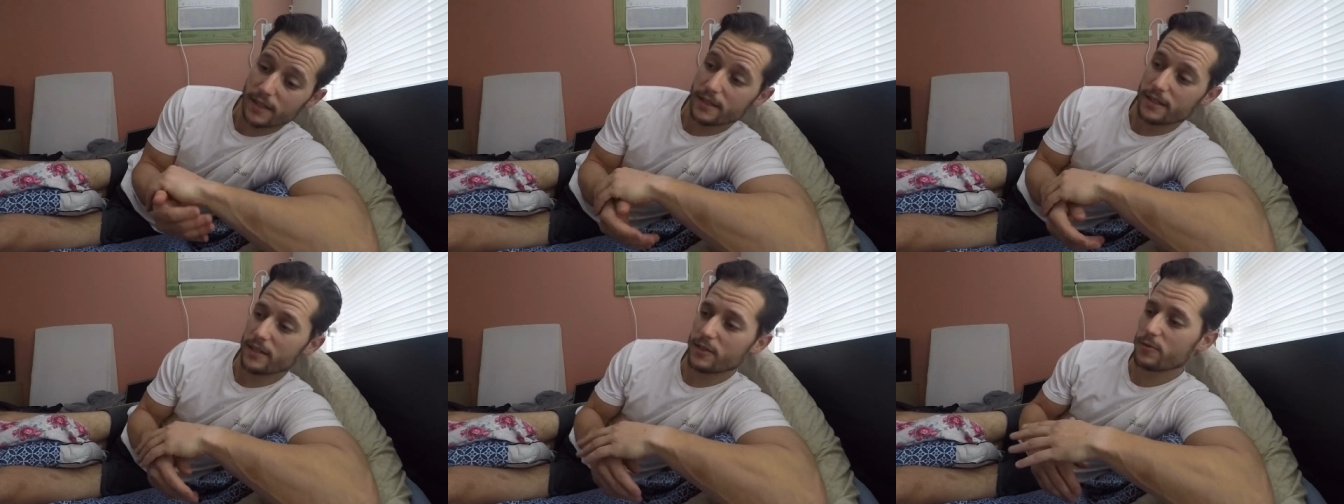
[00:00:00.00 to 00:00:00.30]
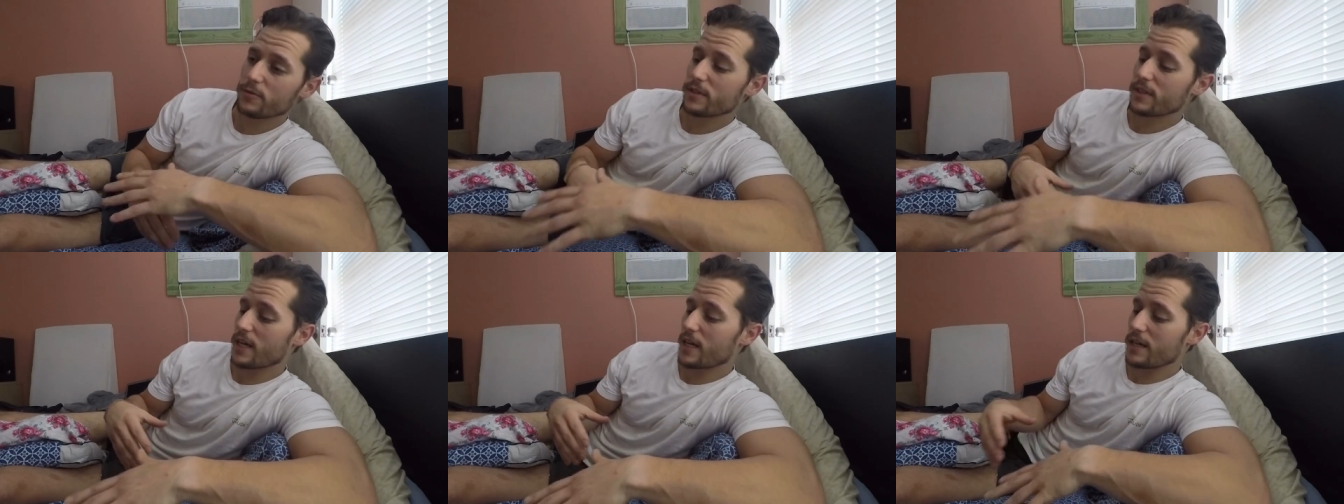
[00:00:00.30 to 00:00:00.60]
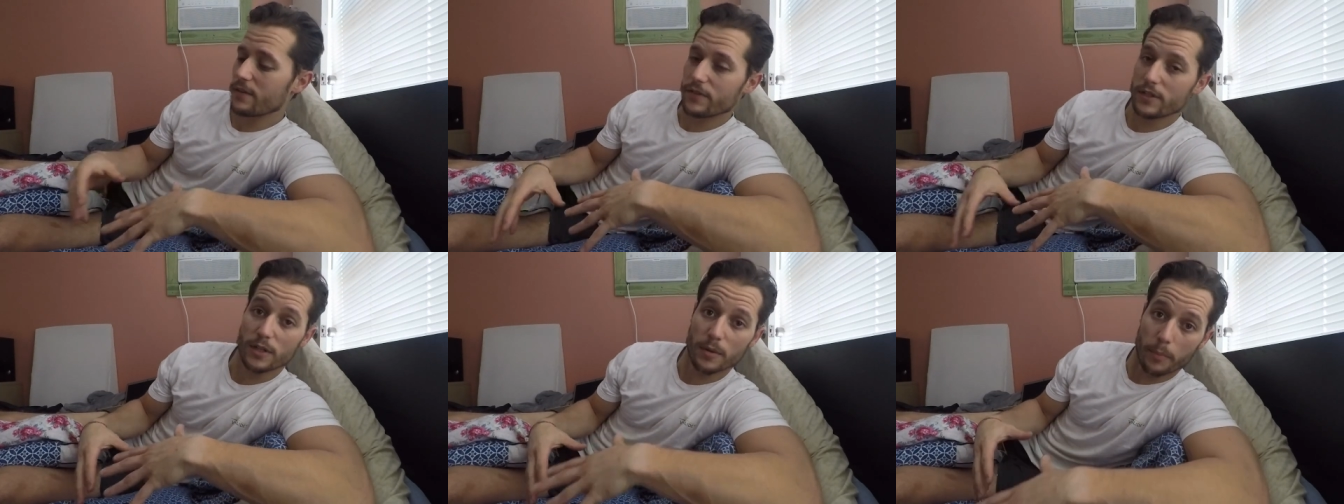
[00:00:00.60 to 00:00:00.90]
this one's
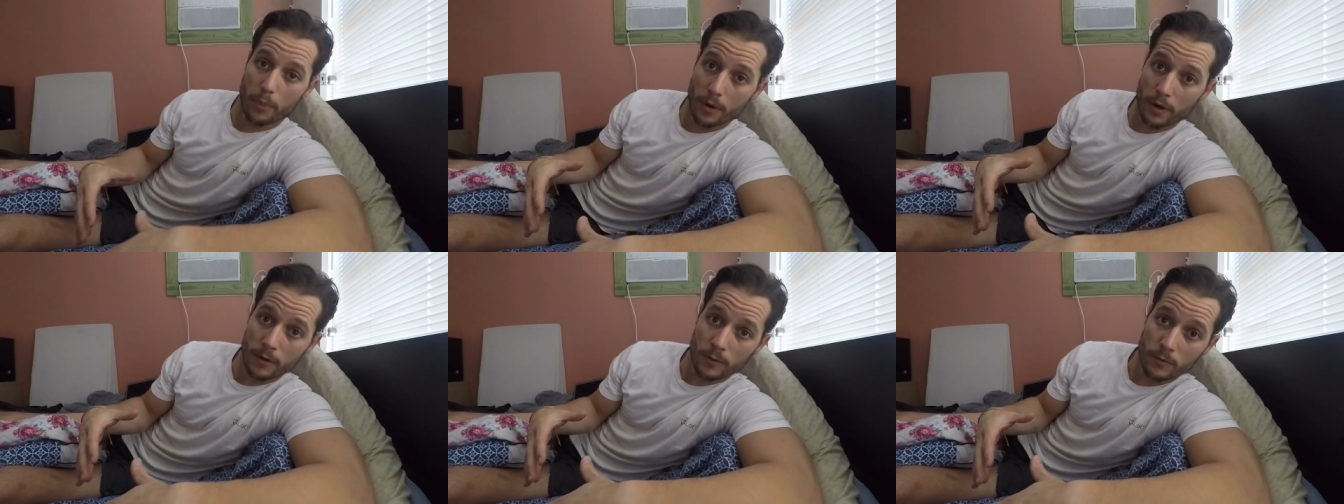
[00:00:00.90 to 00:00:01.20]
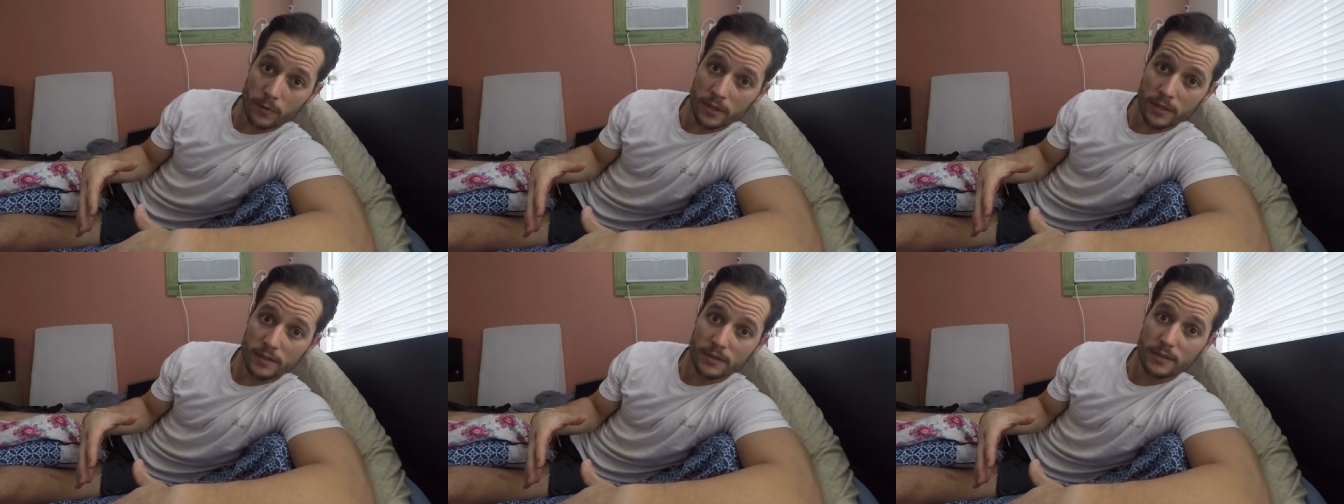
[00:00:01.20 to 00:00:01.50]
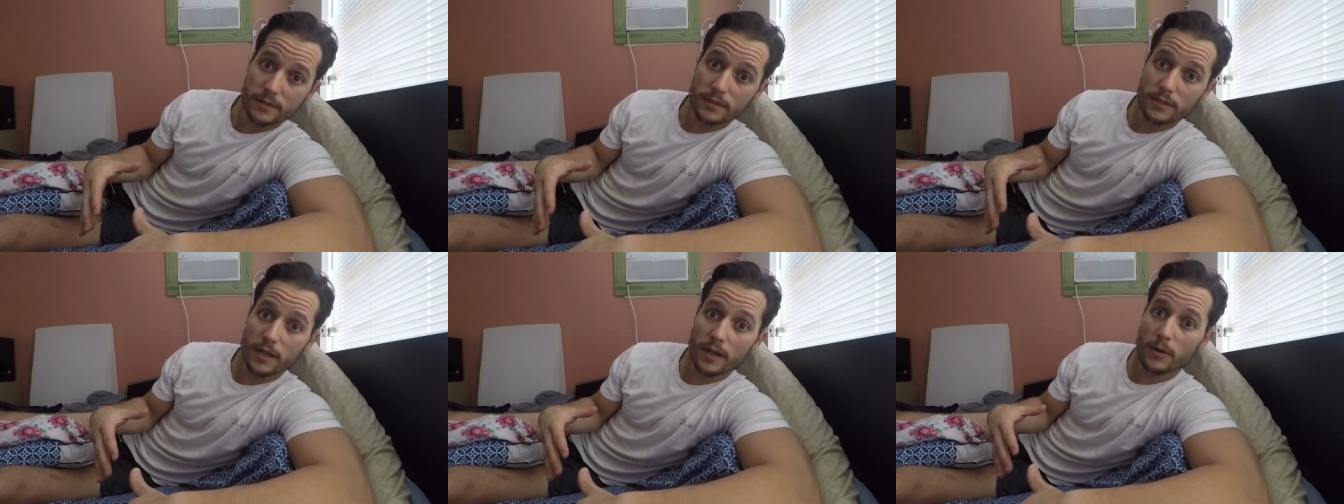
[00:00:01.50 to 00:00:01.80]
kind of an important one
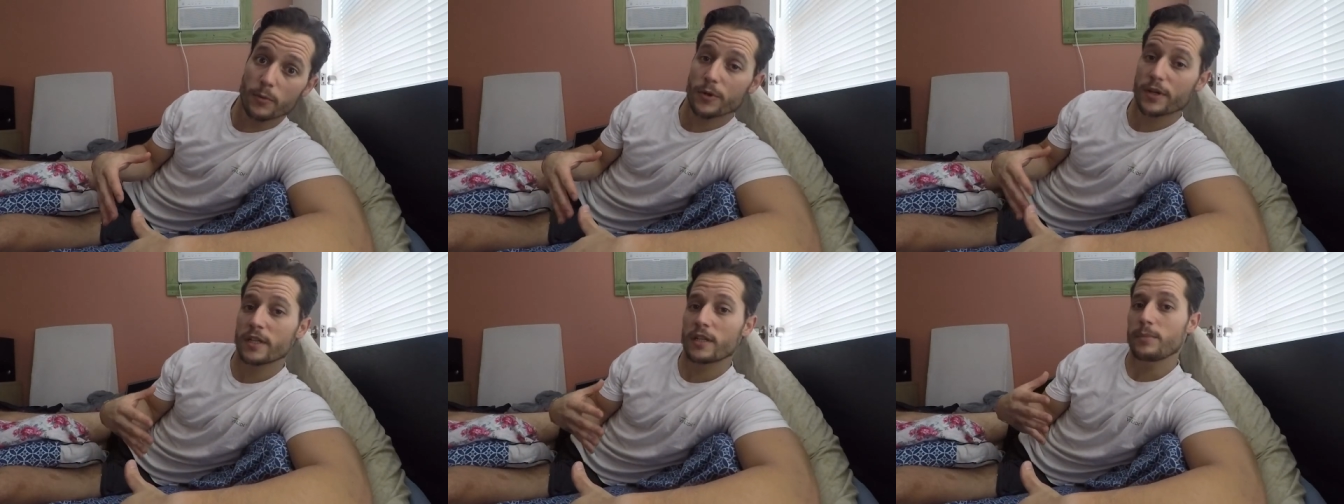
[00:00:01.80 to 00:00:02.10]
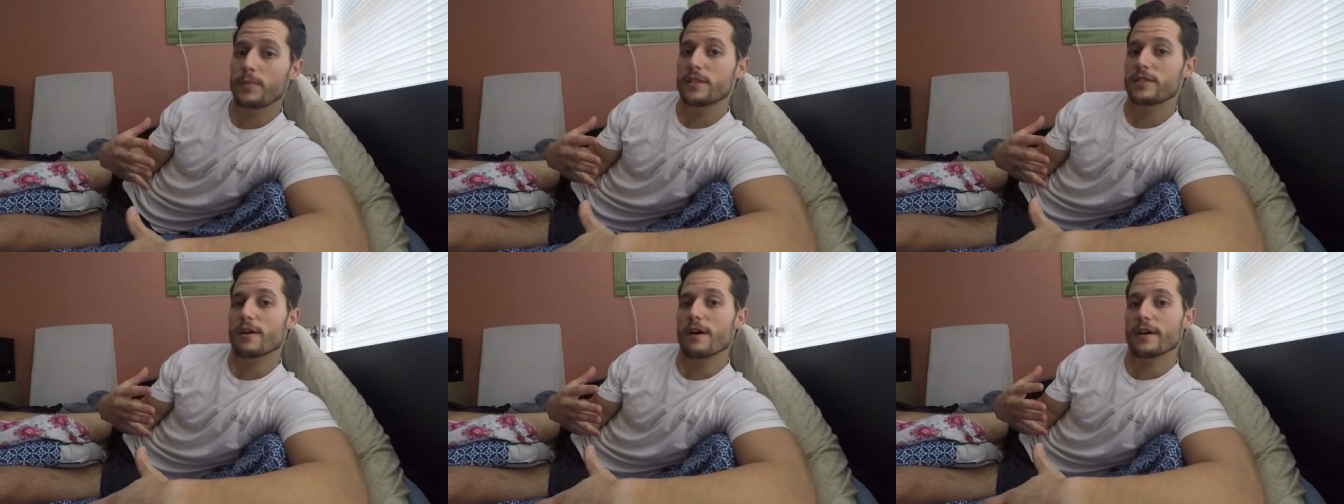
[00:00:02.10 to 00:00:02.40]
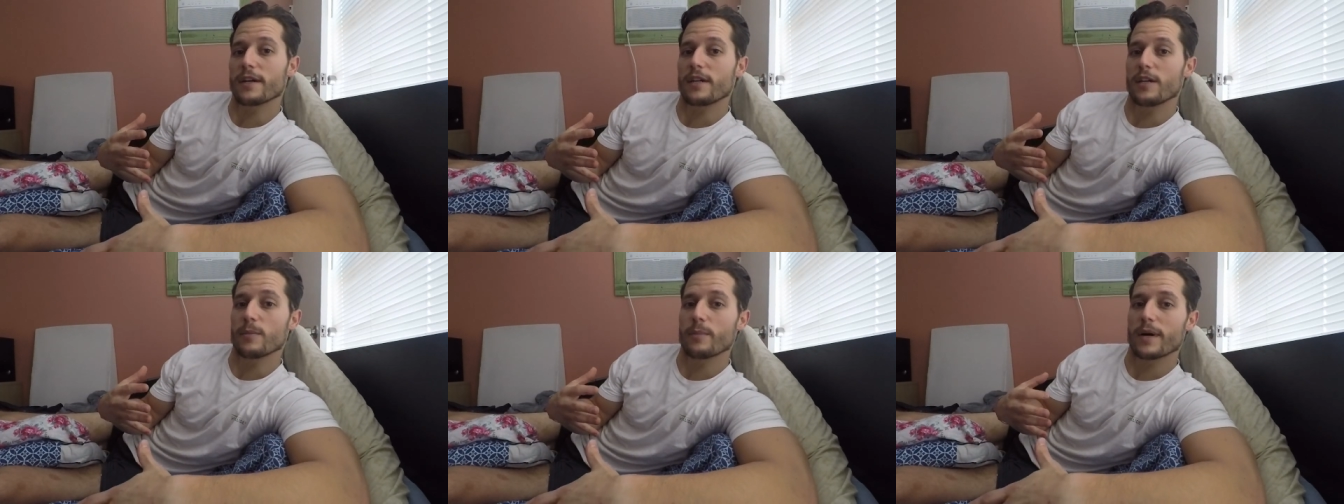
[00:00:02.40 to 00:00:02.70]
uh, we're going to be
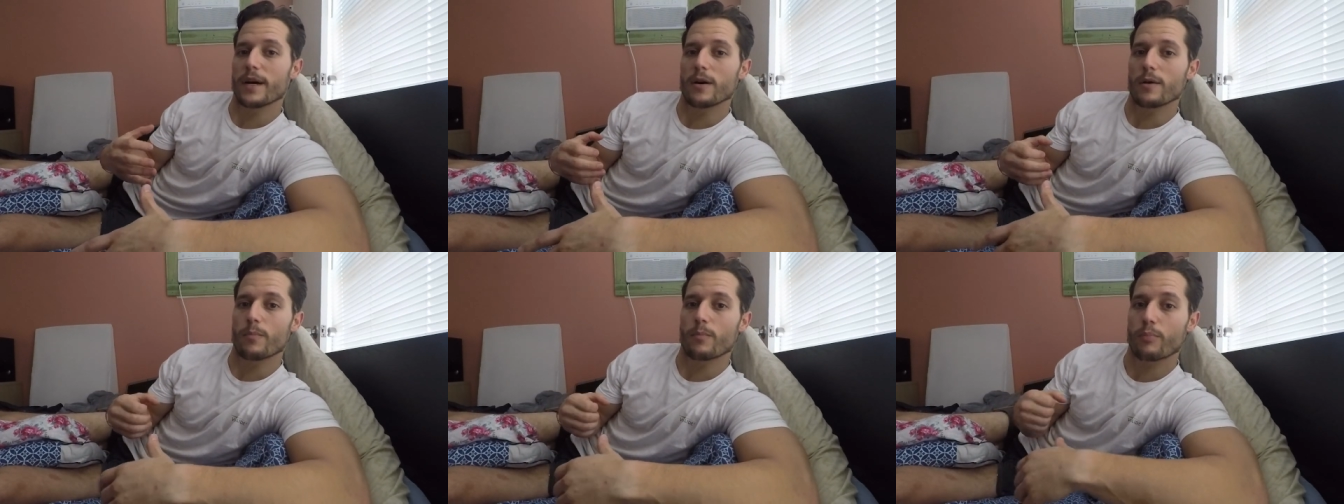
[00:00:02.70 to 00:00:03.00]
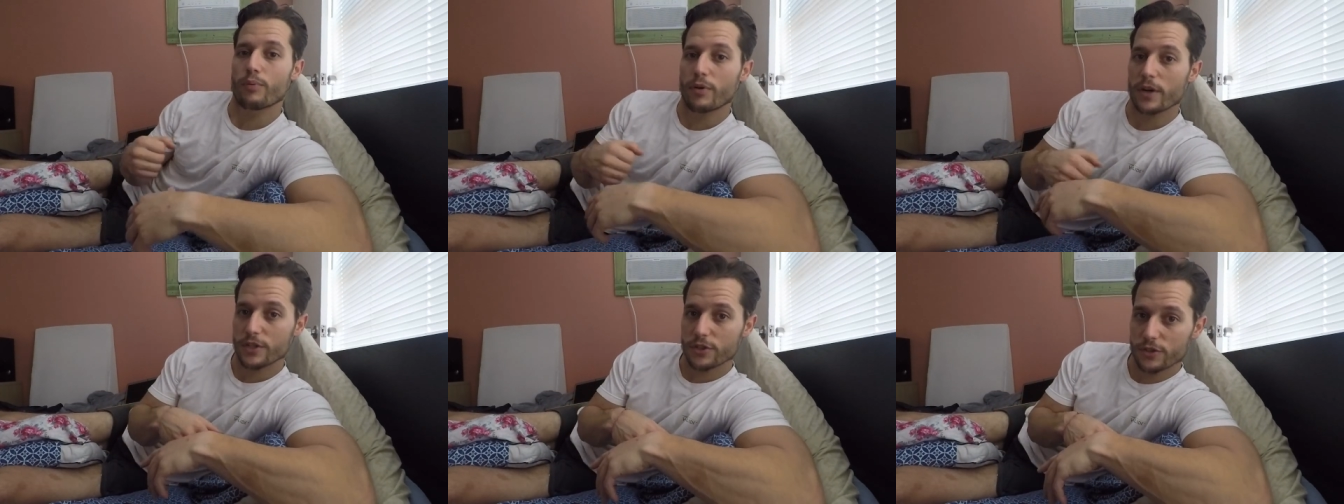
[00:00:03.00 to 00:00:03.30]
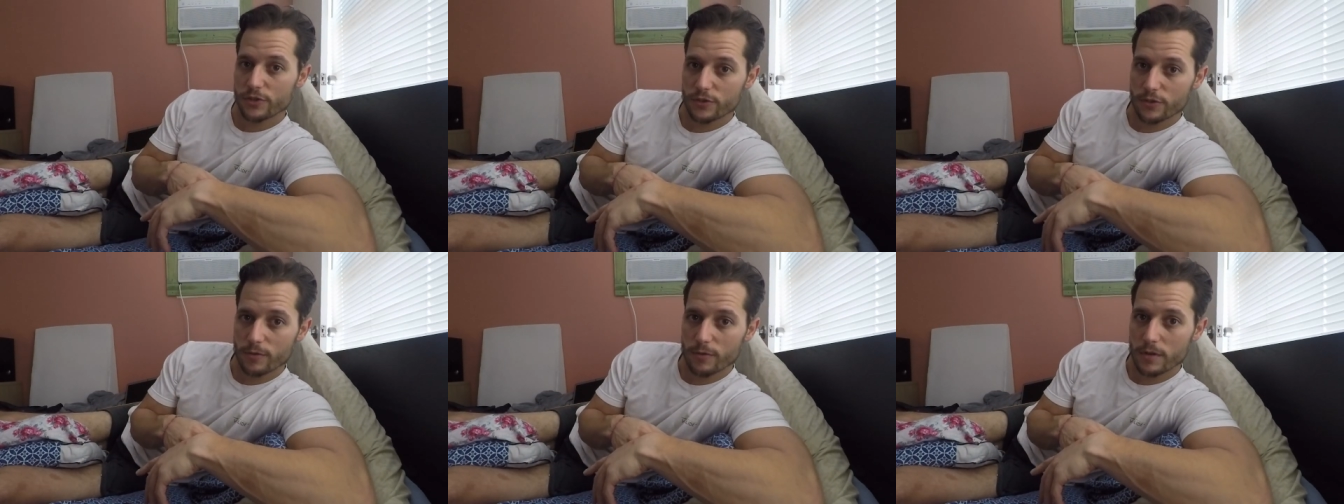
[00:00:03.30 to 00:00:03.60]
talking about
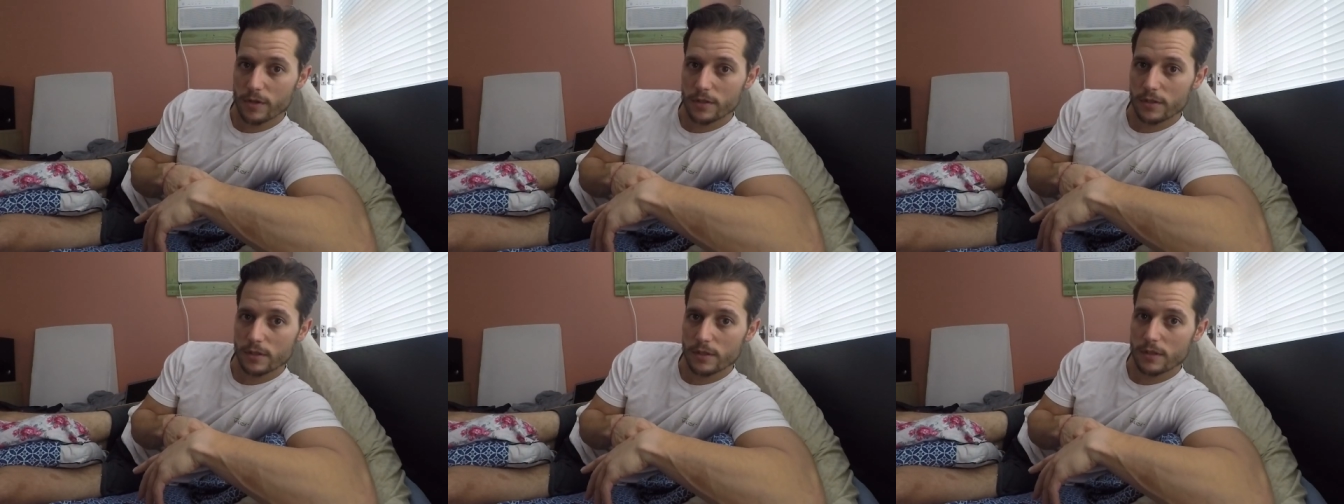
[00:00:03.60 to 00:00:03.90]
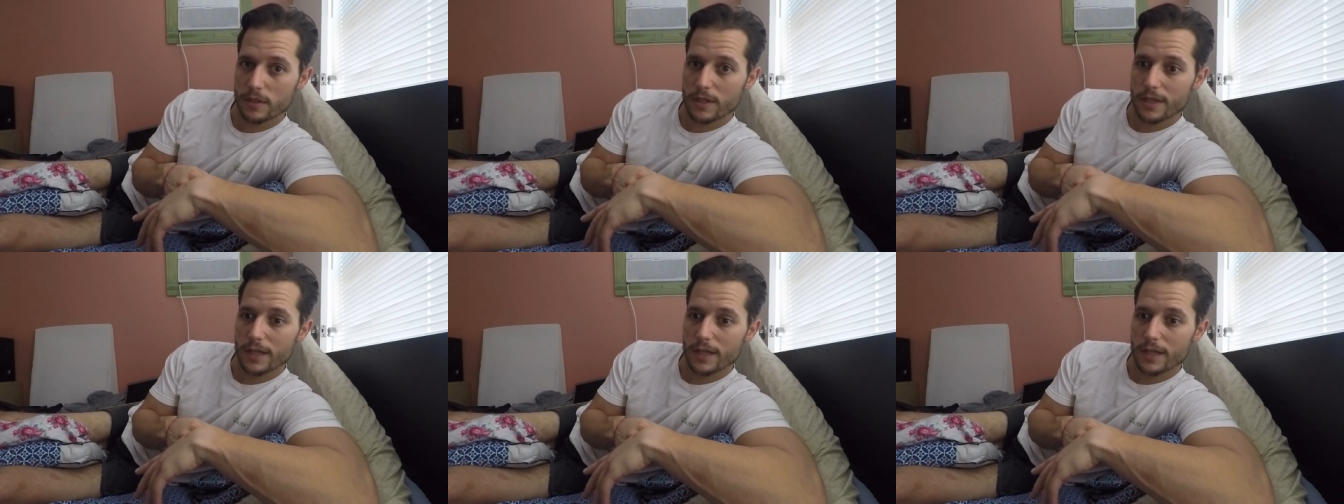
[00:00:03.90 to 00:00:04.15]
pressure sores